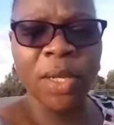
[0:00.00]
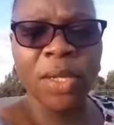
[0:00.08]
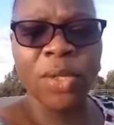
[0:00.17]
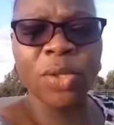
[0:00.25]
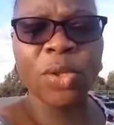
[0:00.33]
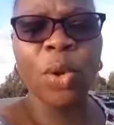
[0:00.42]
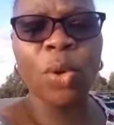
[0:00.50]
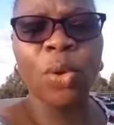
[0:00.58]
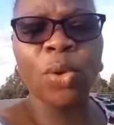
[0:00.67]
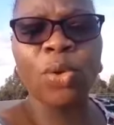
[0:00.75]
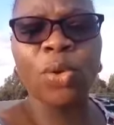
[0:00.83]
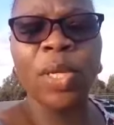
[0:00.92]
So
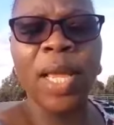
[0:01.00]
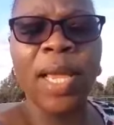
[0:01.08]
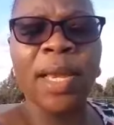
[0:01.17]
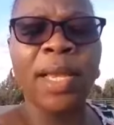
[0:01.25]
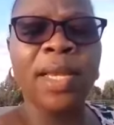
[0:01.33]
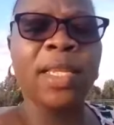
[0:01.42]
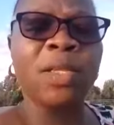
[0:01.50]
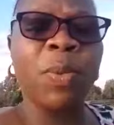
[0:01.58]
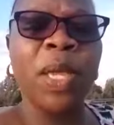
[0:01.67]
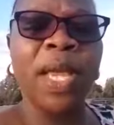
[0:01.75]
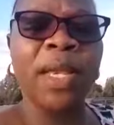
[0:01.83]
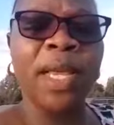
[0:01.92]
today let us
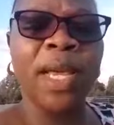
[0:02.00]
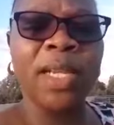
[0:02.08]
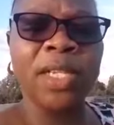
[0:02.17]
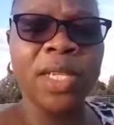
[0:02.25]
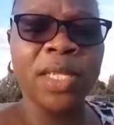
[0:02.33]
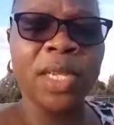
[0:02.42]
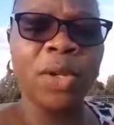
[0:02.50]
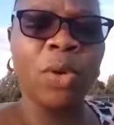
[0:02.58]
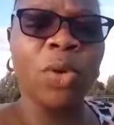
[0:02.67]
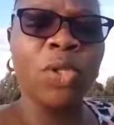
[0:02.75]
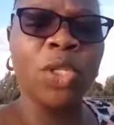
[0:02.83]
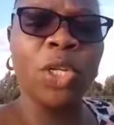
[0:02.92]
be encouragers and
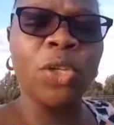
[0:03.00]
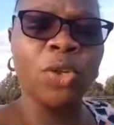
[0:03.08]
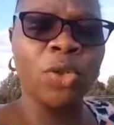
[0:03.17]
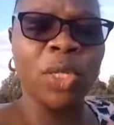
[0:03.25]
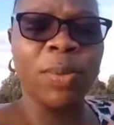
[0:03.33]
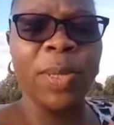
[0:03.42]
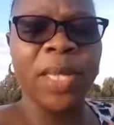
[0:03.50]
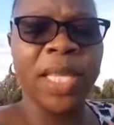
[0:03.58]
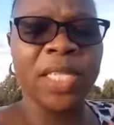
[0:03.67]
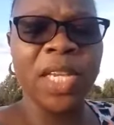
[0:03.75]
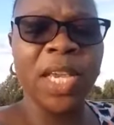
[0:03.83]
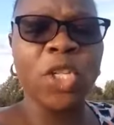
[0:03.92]
continue to be the
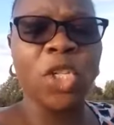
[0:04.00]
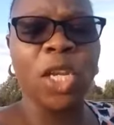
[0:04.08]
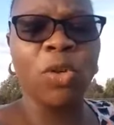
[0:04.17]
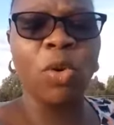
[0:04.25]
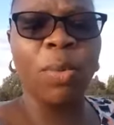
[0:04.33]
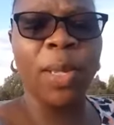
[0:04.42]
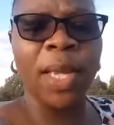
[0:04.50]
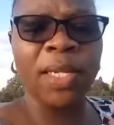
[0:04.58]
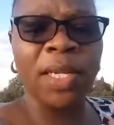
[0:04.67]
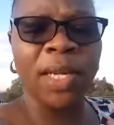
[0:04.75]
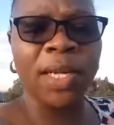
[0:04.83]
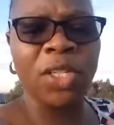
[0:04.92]
church that will be
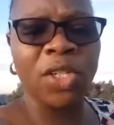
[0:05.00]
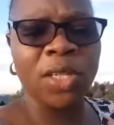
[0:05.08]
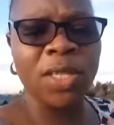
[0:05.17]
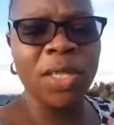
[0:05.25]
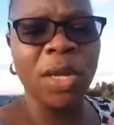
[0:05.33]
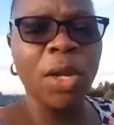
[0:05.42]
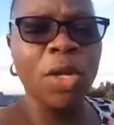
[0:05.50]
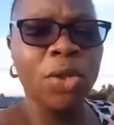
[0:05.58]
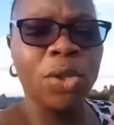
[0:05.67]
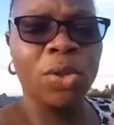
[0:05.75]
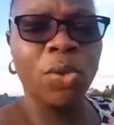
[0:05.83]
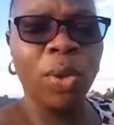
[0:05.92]
encouragers
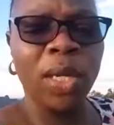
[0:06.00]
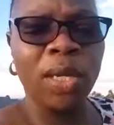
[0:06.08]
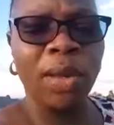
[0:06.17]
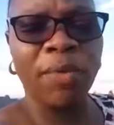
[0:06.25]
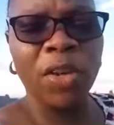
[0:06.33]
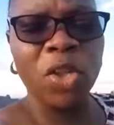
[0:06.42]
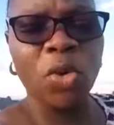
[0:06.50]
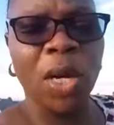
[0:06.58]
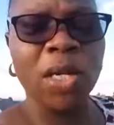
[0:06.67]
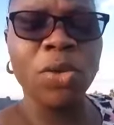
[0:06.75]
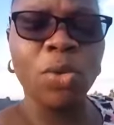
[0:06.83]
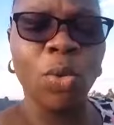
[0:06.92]
to
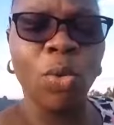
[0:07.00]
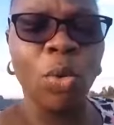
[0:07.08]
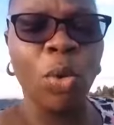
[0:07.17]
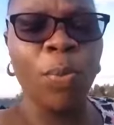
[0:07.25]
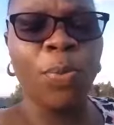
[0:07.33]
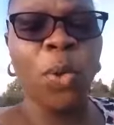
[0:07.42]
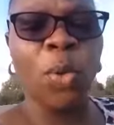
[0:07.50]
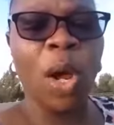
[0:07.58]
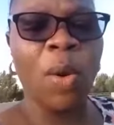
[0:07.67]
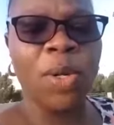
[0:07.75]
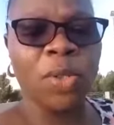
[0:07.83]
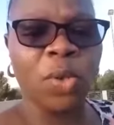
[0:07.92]
individuals, to group, through
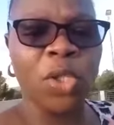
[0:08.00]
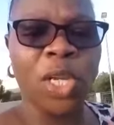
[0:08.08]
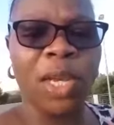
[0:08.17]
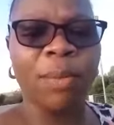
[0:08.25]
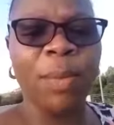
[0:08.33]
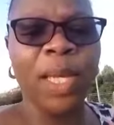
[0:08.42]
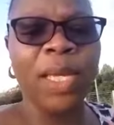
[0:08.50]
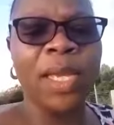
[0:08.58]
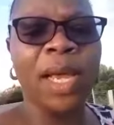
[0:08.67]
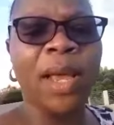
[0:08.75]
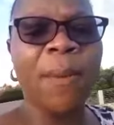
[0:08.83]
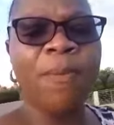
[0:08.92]
our social
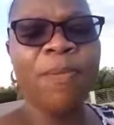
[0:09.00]
media,